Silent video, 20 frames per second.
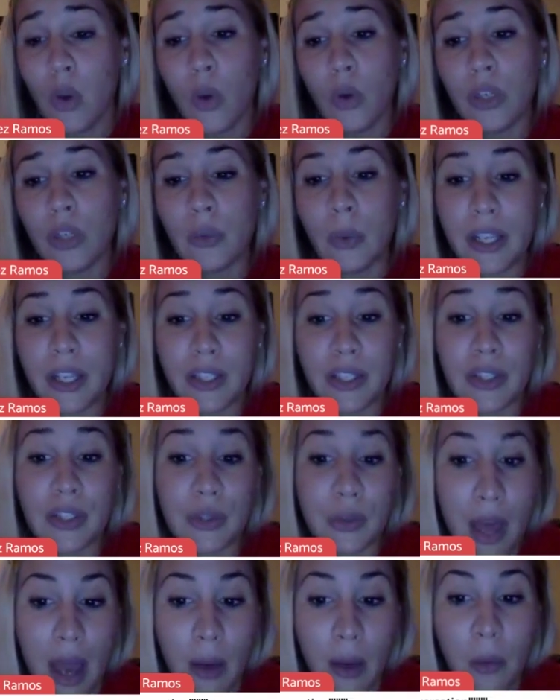the only way to
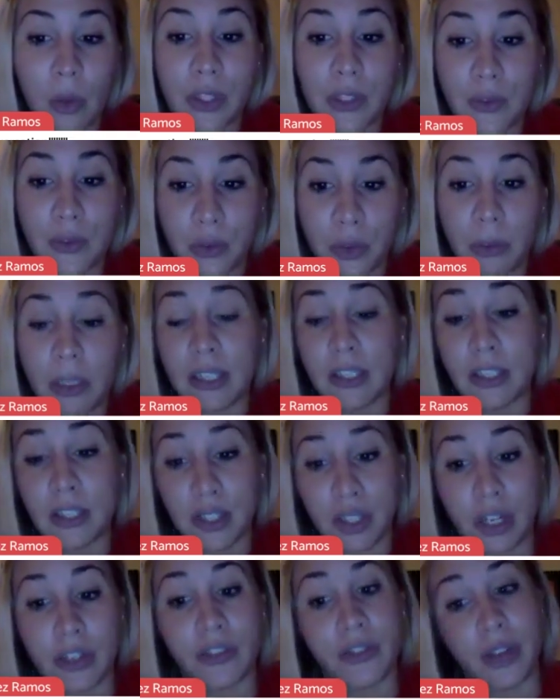do that was for me
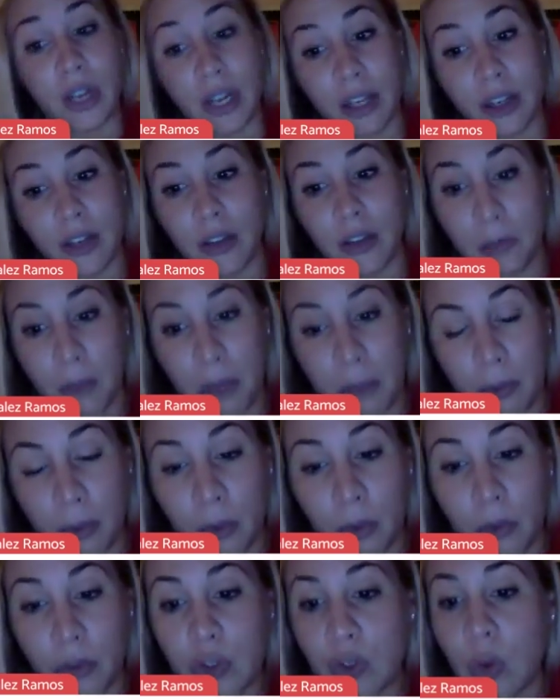to start training other
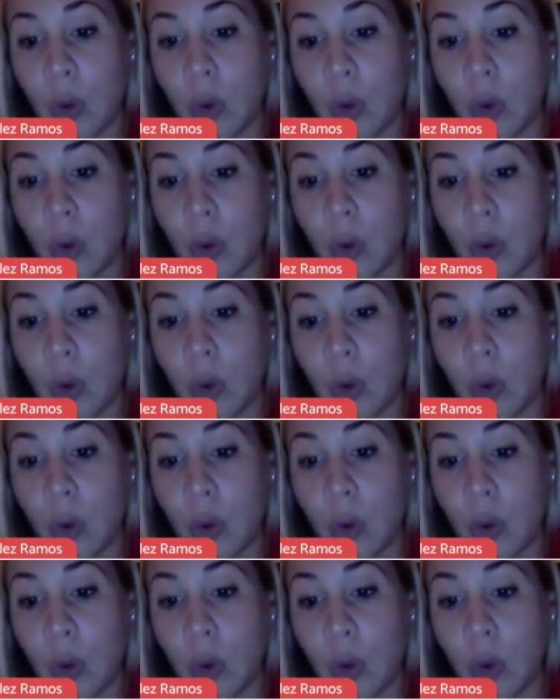people.